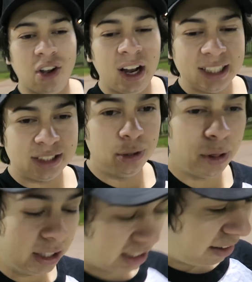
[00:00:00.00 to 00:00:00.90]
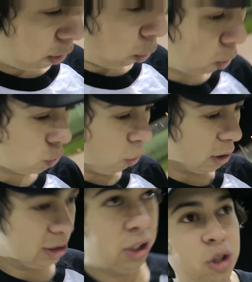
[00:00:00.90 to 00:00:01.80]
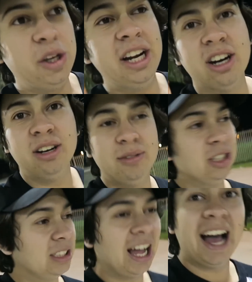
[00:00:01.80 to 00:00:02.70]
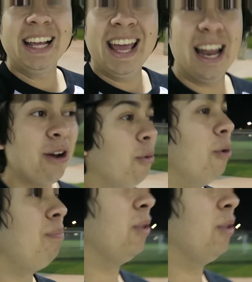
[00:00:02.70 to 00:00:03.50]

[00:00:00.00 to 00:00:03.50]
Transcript: Claudius do things that I've always wanted to do here. Just I can't do them.